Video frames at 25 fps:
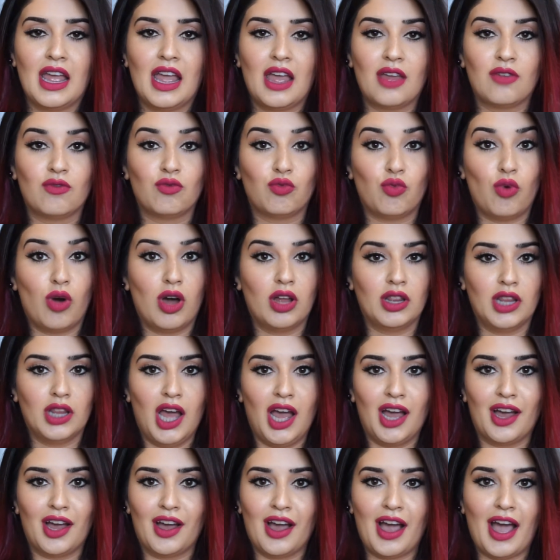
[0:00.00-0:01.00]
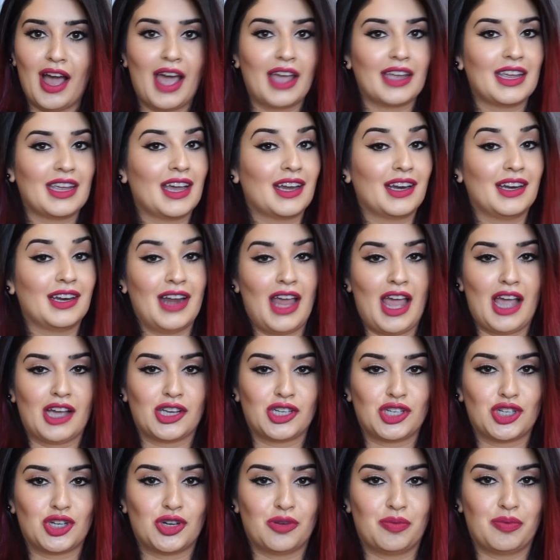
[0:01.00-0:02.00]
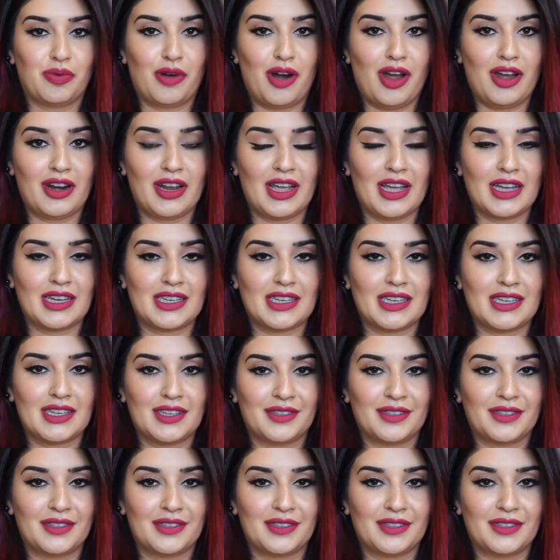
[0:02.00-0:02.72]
and voila, I get an extra product.